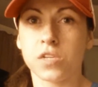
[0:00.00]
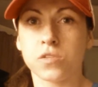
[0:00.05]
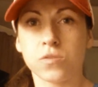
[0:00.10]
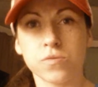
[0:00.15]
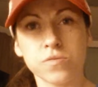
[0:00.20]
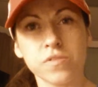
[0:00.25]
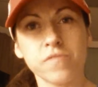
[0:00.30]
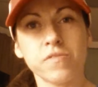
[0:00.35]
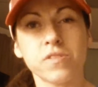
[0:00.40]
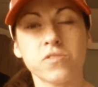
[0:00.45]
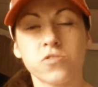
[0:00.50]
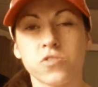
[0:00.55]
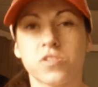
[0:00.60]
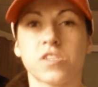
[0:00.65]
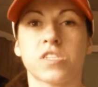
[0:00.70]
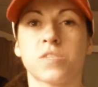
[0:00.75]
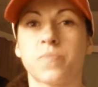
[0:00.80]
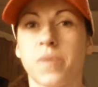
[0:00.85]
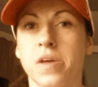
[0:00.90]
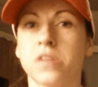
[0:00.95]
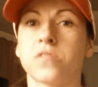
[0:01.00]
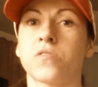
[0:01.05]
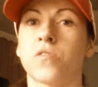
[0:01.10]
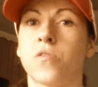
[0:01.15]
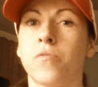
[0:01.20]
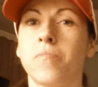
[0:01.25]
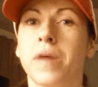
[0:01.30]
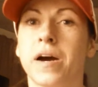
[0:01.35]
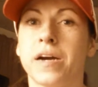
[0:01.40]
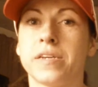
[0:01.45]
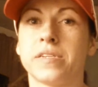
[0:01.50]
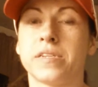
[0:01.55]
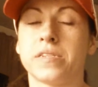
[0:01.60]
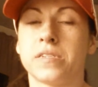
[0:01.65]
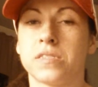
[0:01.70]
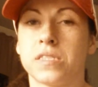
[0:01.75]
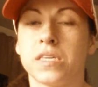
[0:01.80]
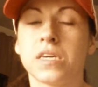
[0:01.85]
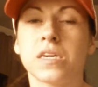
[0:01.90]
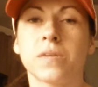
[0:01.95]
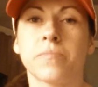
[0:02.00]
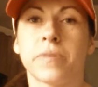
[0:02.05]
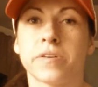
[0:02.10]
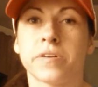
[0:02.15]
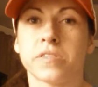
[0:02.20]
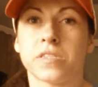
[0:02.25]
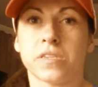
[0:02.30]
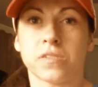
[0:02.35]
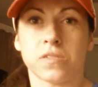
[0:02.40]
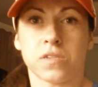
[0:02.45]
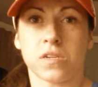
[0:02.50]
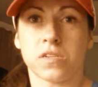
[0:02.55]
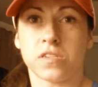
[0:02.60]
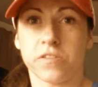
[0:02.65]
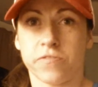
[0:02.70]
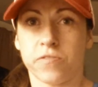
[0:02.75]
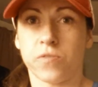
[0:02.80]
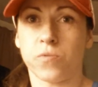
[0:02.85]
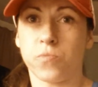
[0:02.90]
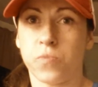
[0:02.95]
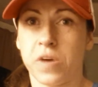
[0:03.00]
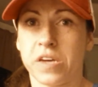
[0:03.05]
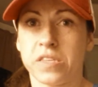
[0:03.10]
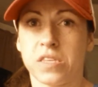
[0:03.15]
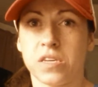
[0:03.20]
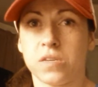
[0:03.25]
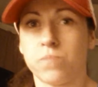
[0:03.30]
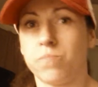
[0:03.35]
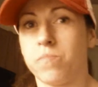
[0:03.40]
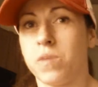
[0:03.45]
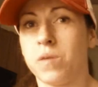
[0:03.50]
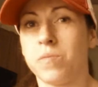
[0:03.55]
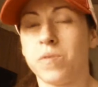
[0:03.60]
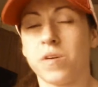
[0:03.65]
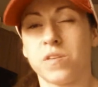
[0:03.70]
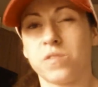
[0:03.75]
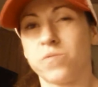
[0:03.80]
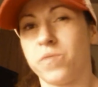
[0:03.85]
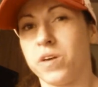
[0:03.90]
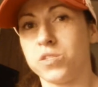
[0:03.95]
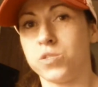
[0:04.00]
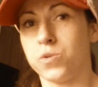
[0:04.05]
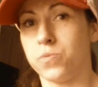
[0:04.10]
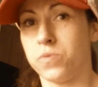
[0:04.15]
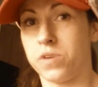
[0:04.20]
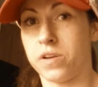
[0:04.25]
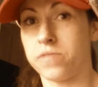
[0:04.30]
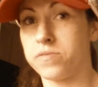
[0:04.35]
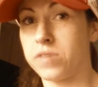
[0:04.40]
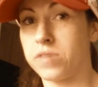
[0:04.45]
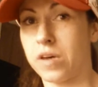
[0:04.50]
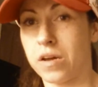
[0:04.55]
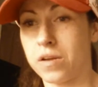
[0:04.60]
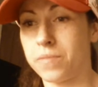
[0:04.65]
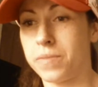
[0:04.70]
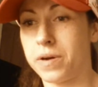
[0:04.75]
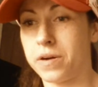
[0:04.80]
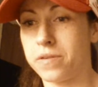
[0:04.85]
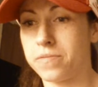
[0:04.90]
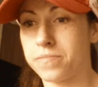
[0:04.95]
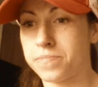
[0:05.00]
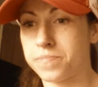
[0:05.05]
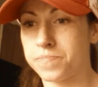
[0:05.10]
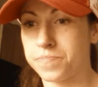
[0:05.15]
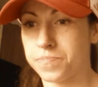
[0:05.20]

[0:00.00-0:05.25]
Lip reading: even just expand your own mind and think about things in a different way that maybe otherwise you wouldn't have thought about.